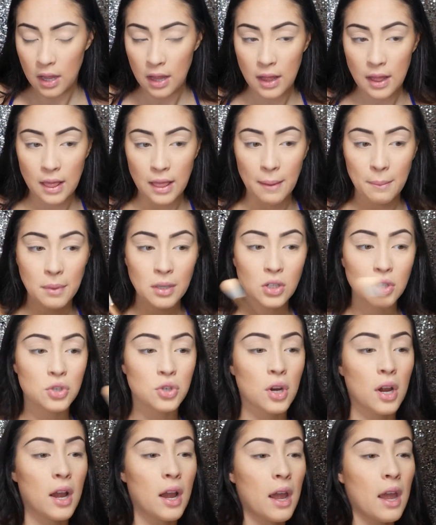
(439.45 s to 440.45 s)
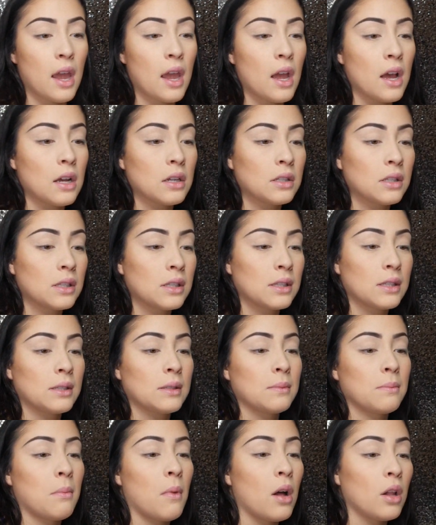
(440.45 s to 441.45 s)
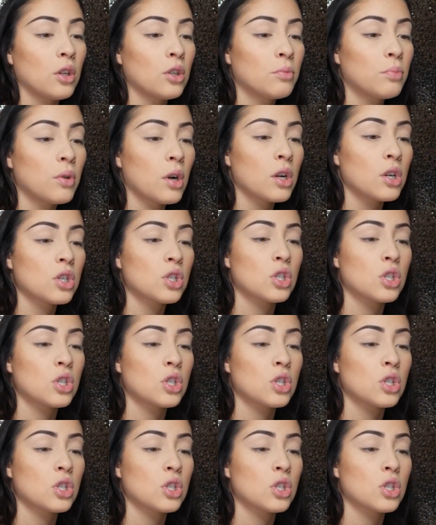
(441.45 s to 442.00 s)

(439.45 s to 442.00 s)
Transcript: let me try a smaller brush,